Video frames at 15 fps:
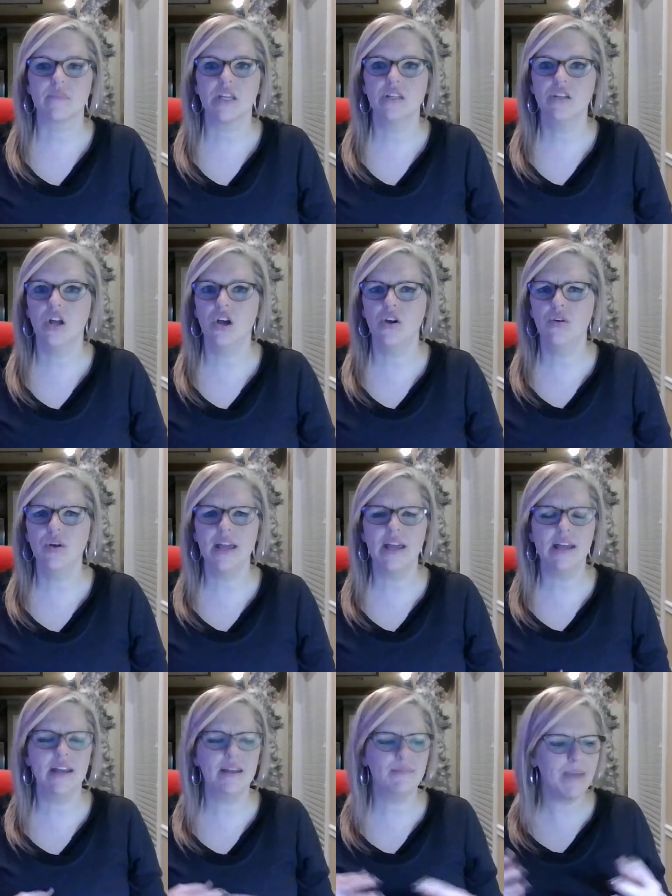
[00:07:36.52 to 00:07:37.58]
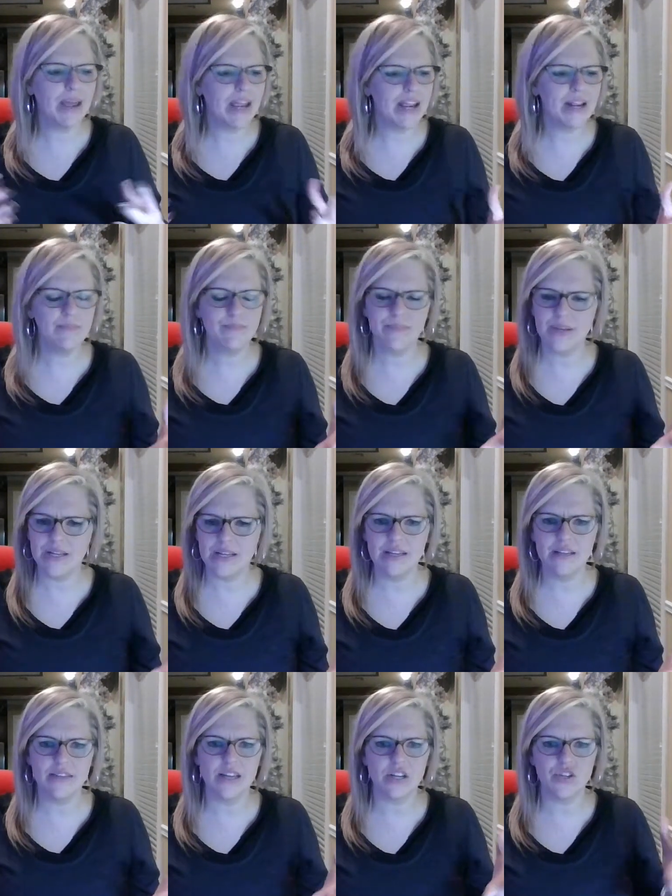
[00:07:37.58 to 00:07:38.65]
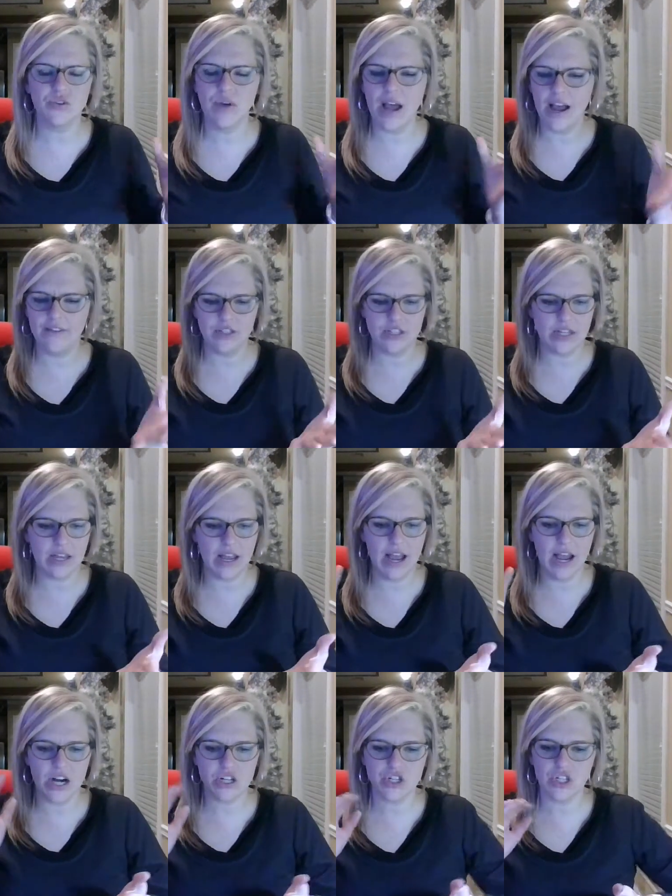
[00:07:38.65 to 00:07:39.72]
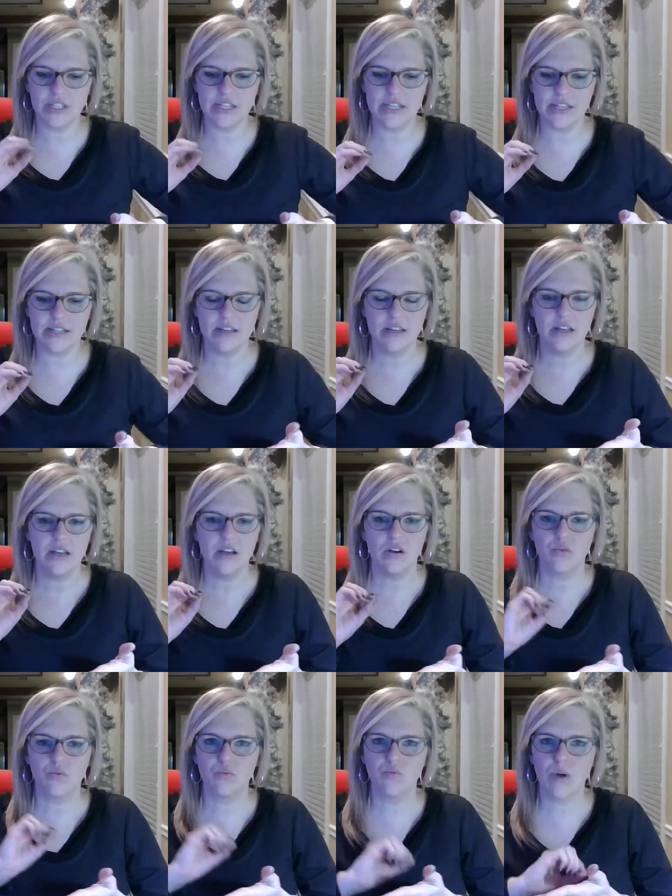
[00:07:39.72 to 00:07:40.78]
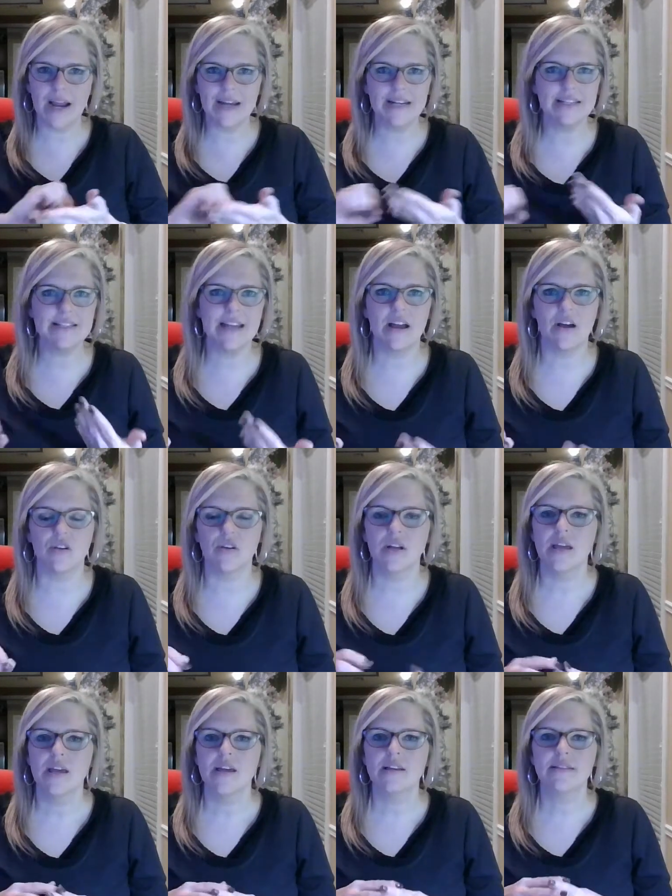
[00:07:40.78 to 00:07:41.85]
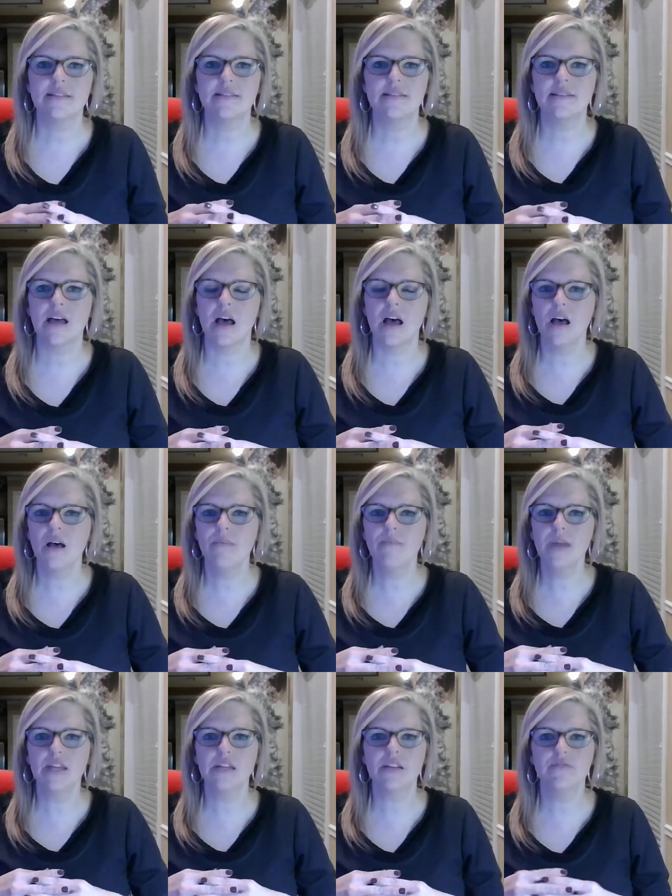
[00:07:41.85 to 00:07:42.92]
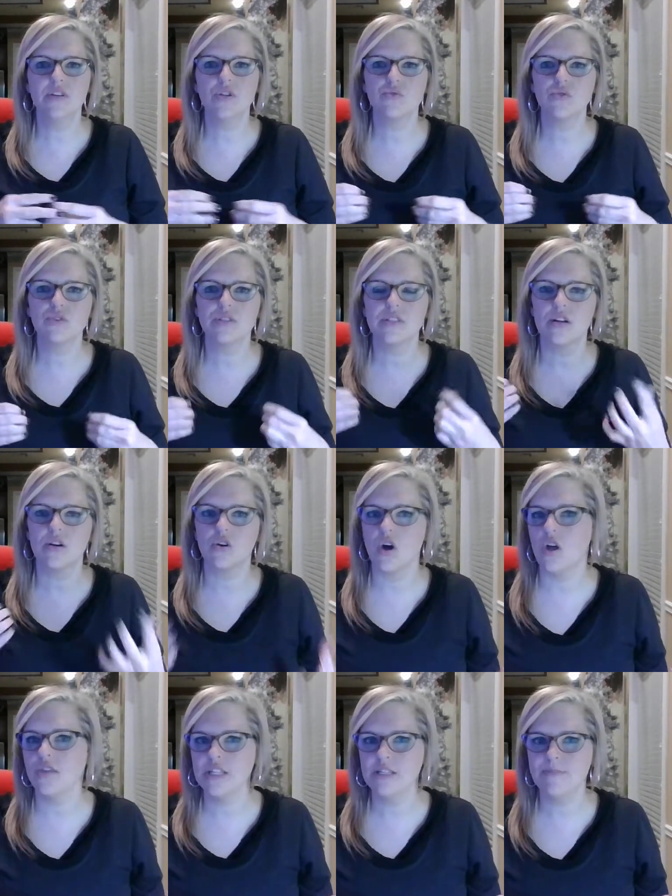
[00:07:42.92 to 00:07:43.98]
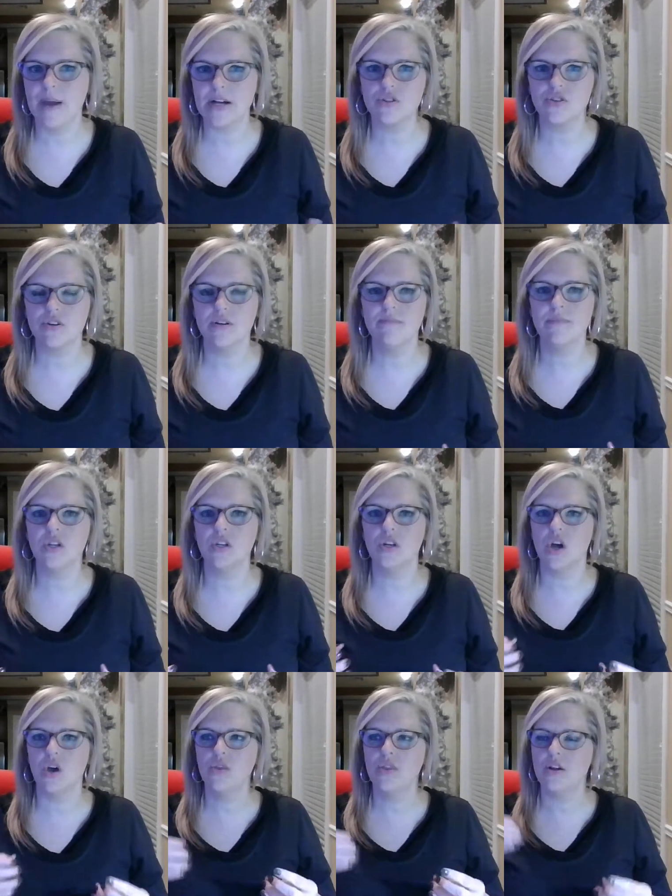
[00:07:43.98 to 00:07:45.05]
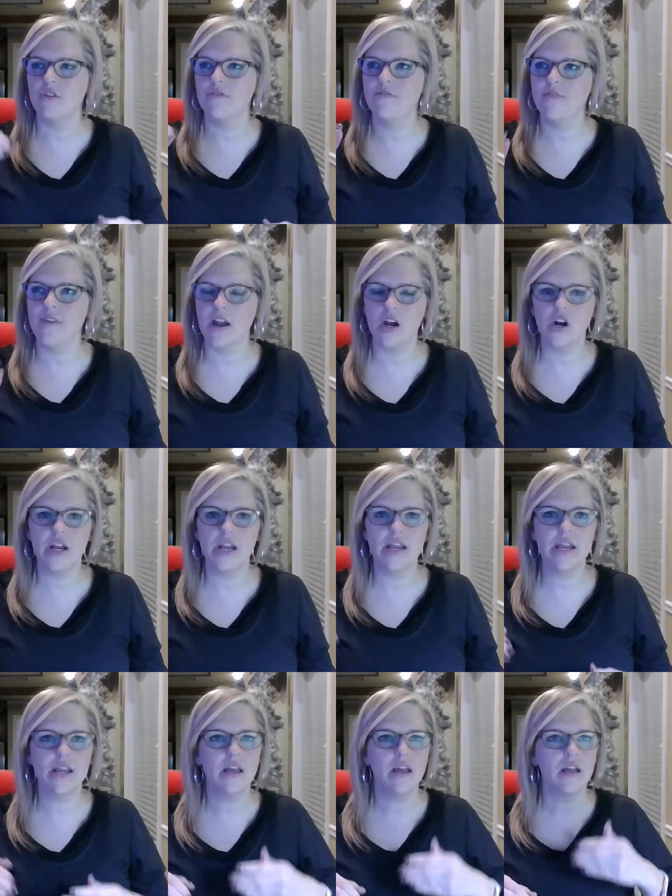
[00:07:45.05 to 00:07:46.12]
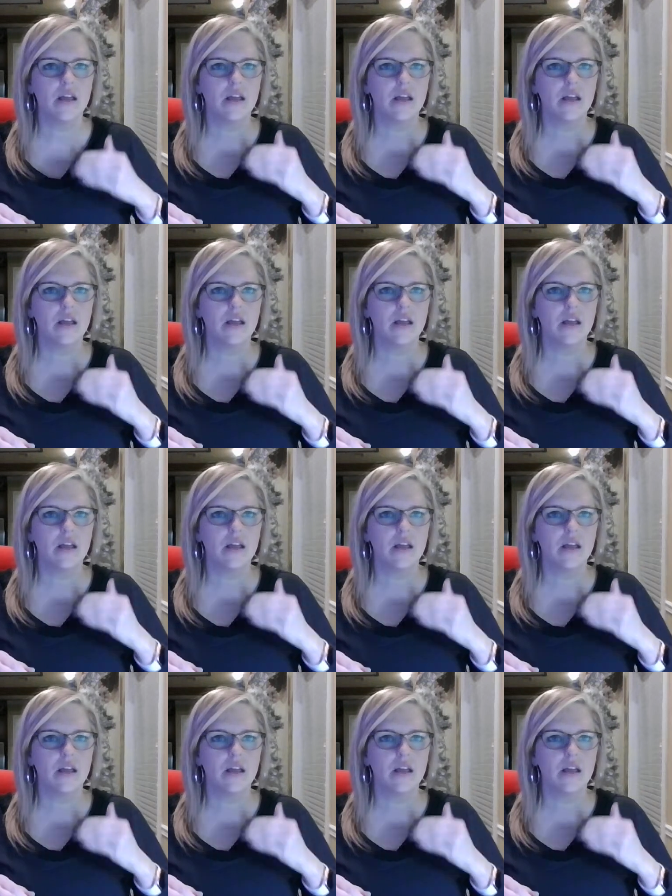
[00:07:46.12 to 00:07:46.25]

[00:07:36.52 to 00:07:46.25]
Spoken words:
it may be that you have to actually write it down. Some individuals that are on the spectrum, they're very